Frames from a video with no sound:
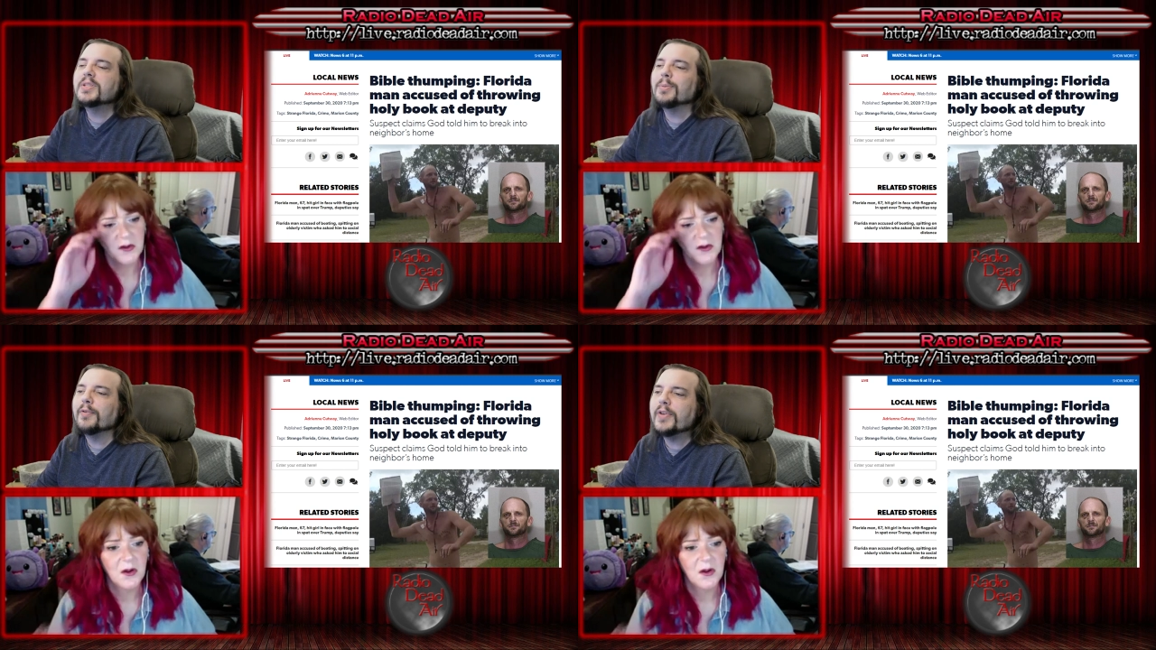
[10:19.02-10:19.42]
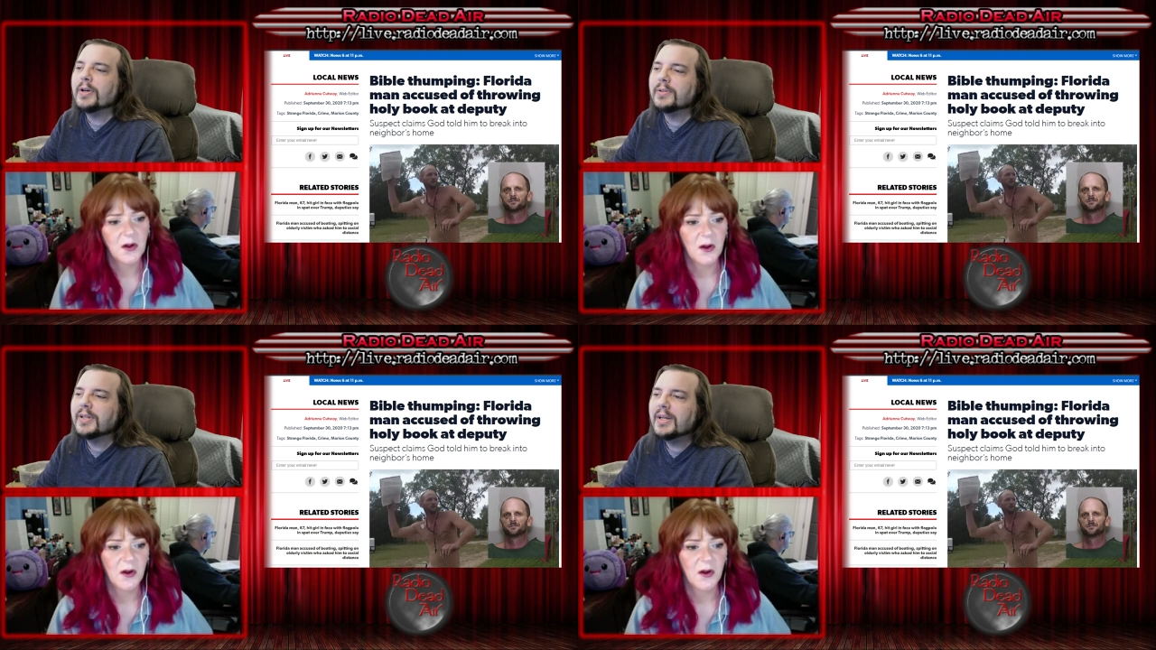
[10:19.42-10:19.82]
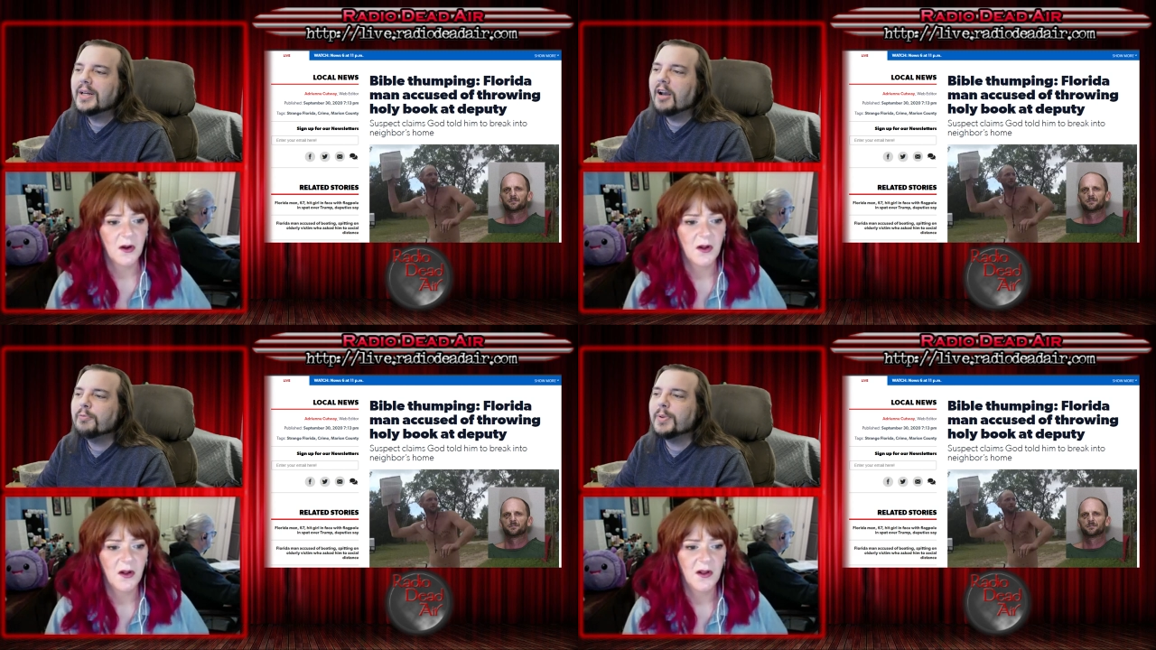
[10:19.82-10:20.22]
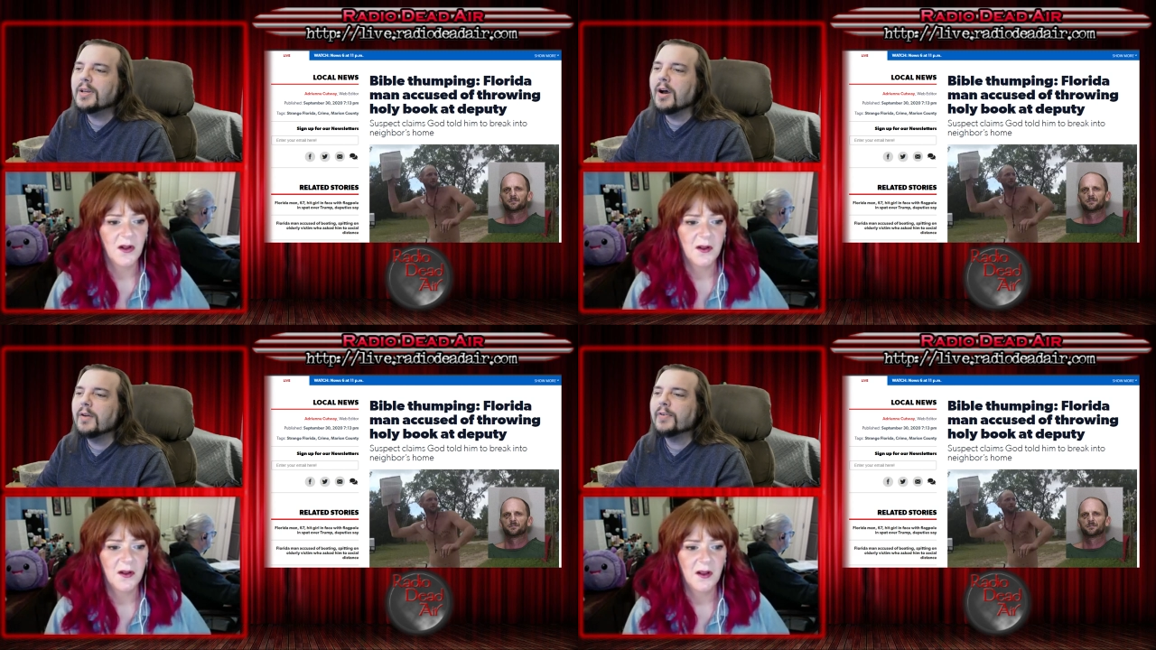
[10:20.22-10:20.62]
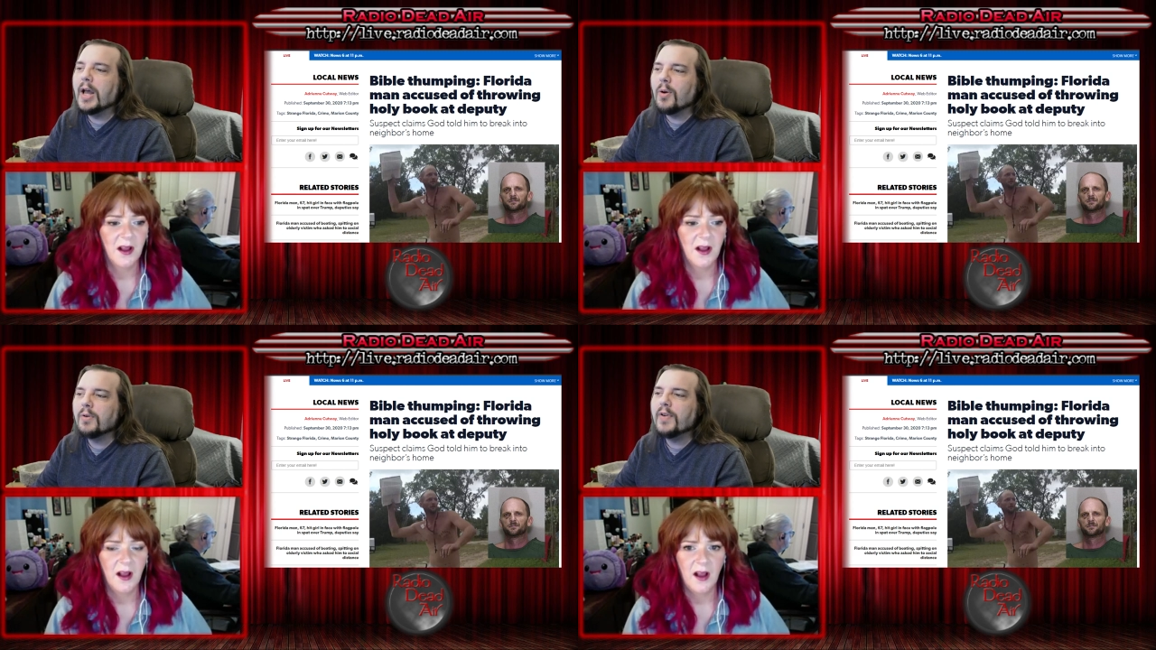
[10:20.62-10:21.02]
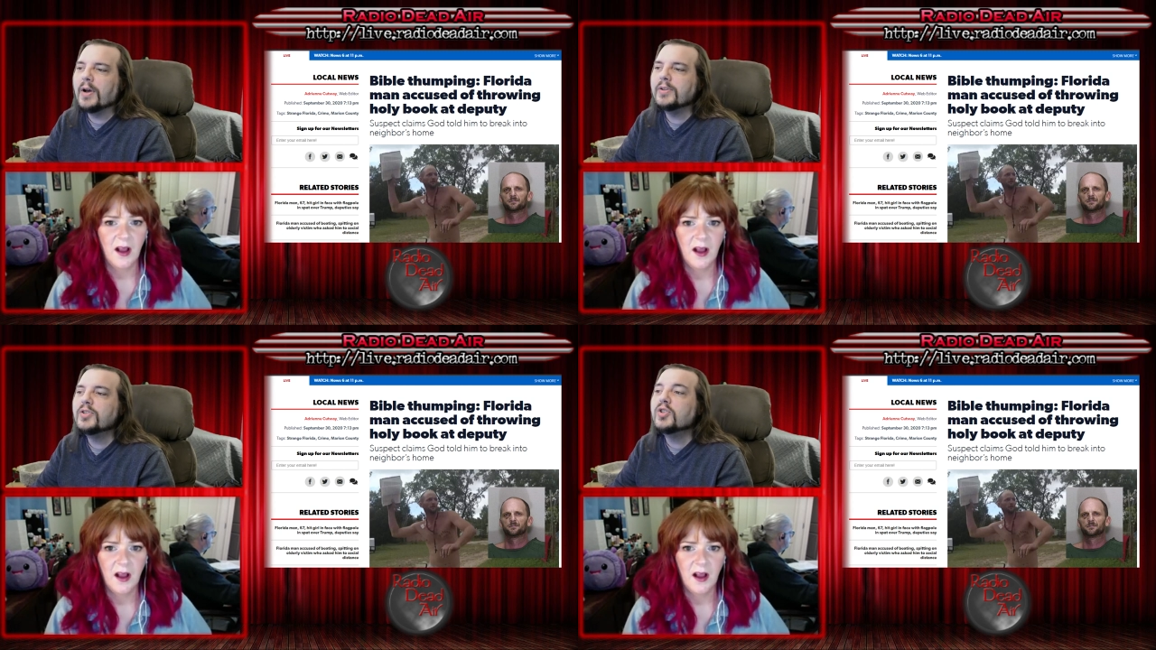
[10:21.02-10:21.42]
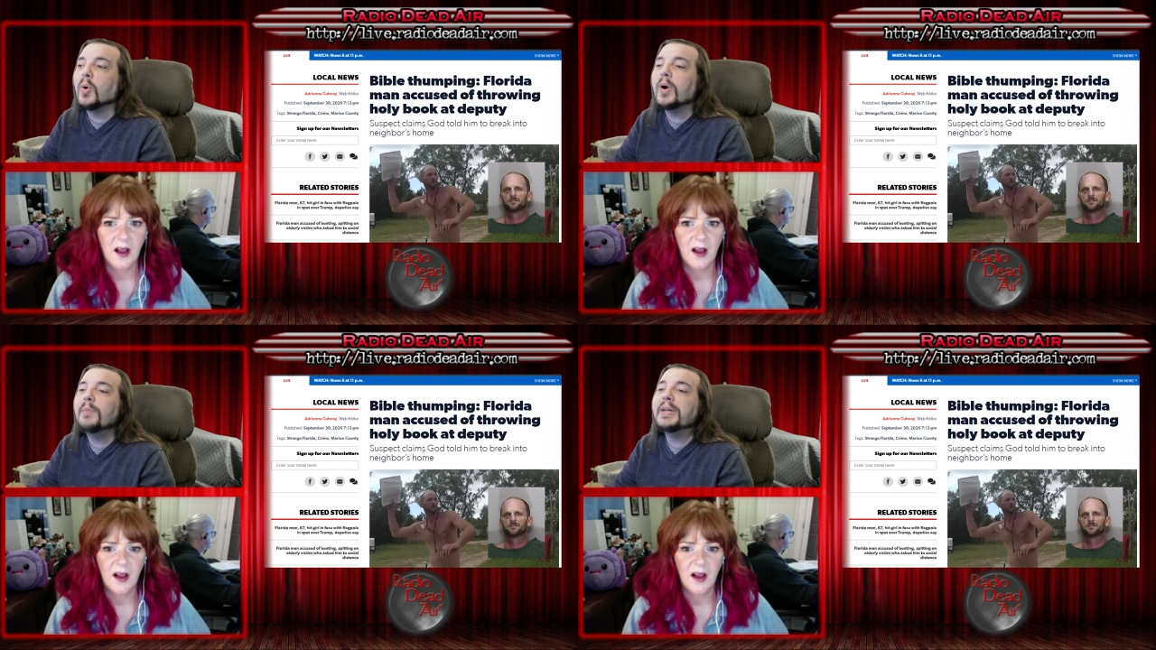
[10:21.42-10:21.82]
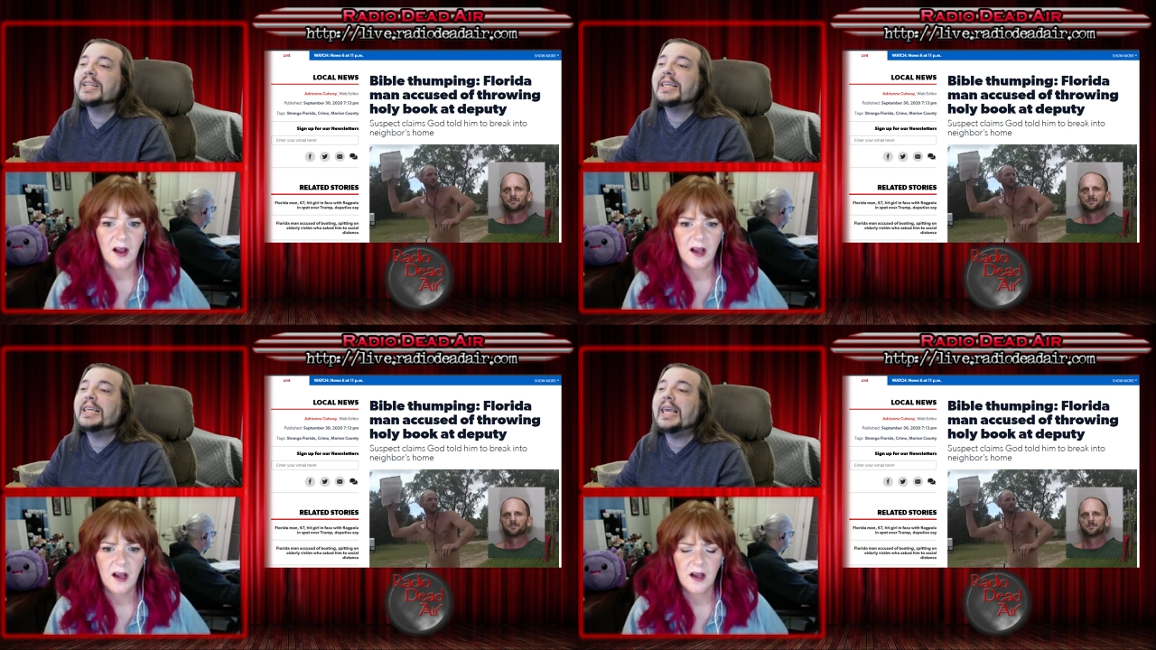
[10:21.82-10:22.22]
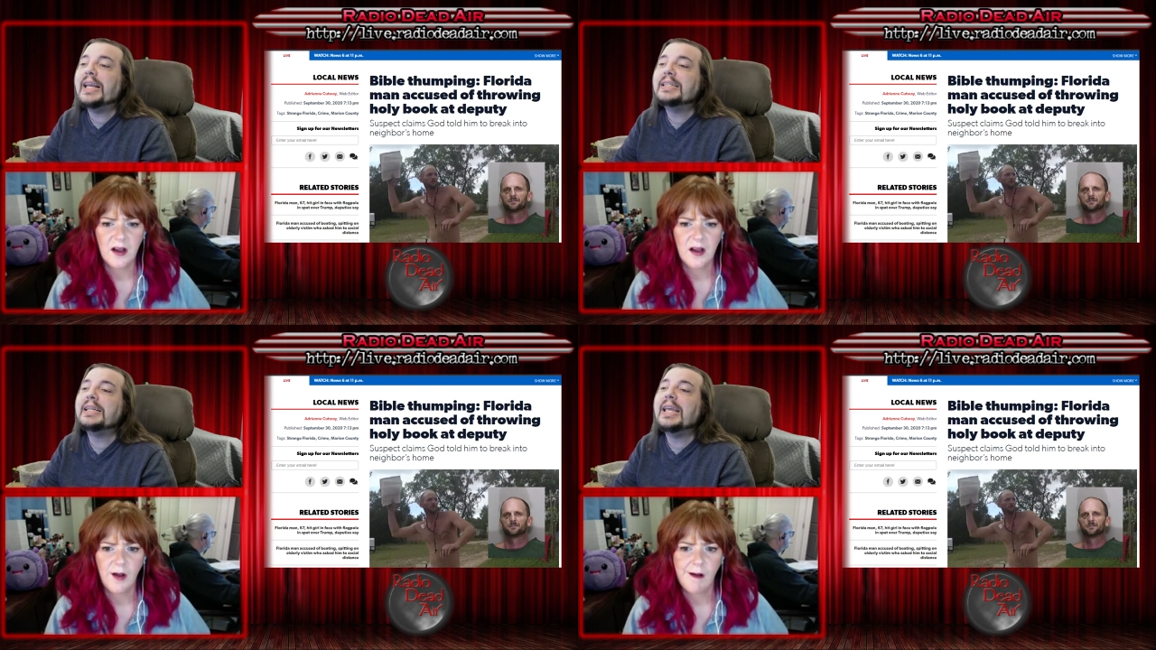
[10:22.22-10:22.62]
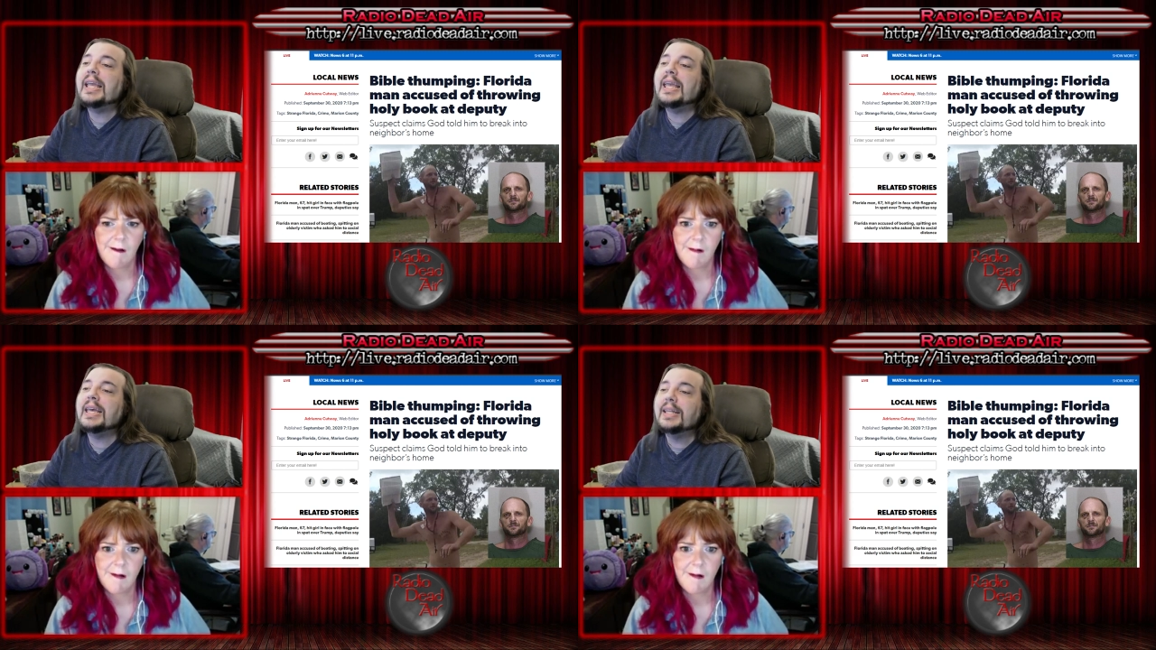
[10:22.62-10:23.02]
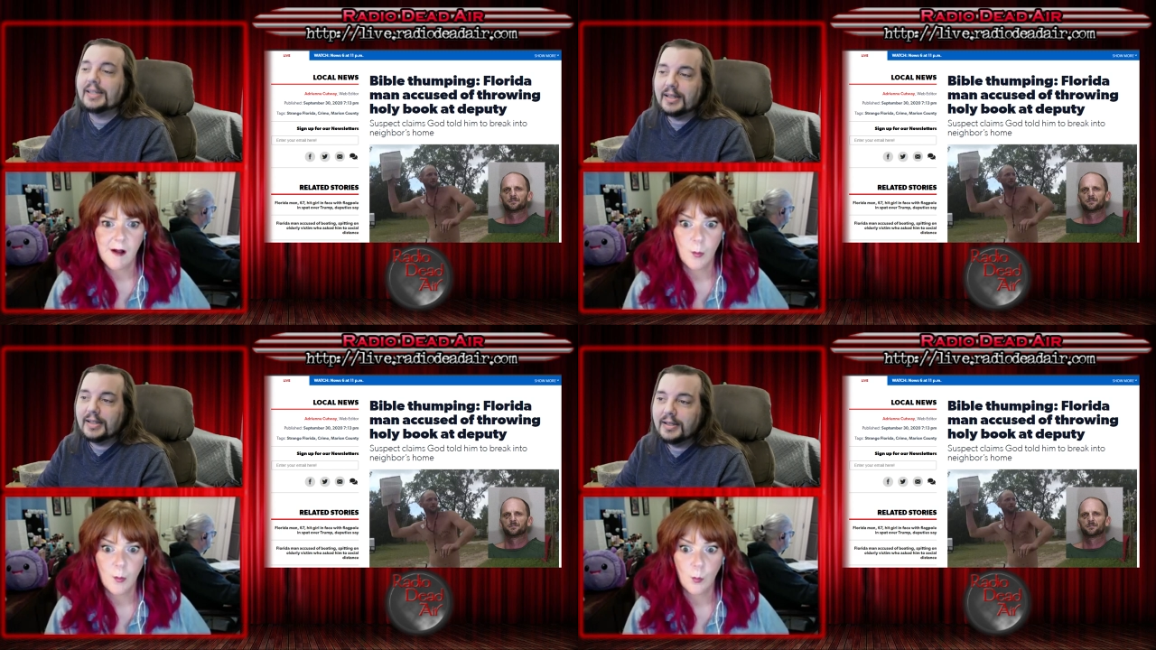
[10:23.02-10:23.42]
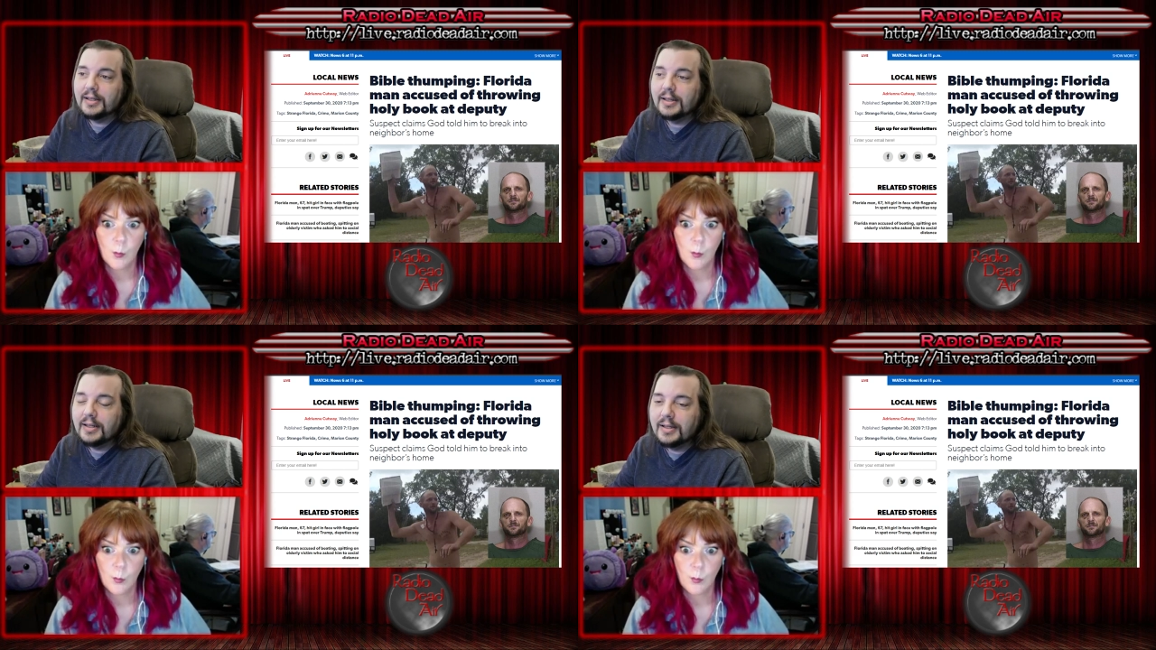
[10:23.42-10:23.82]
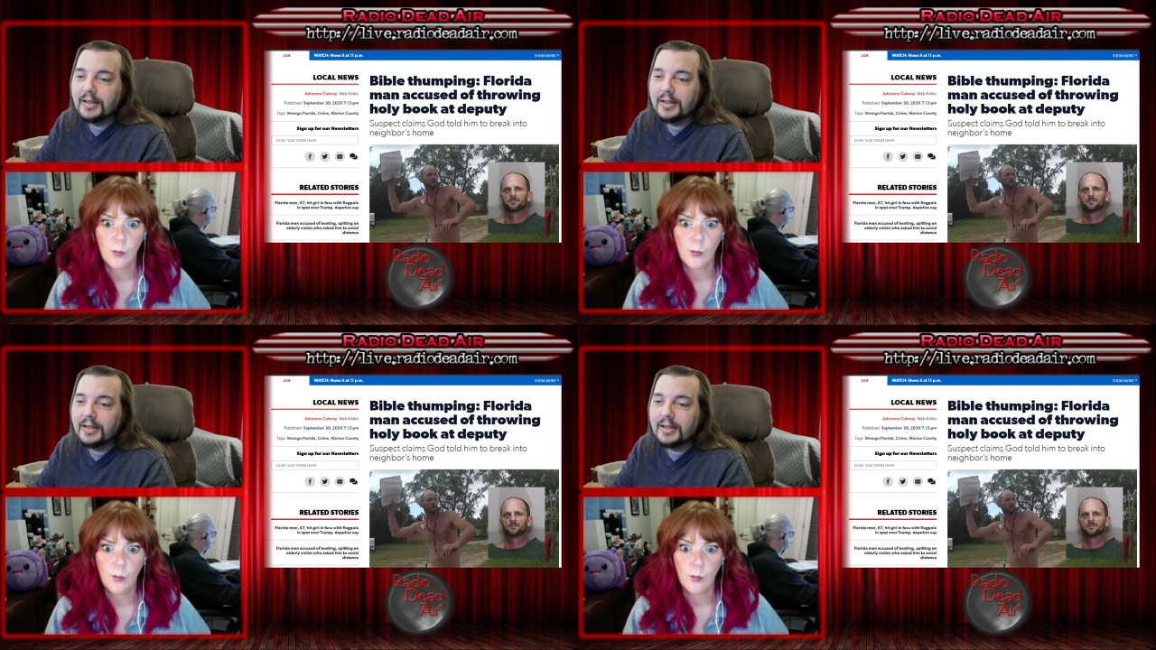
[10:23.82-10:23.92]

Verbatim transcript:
Speaker 1: to his home in Summerfield after being gone for an hour and found his door had been kicked in.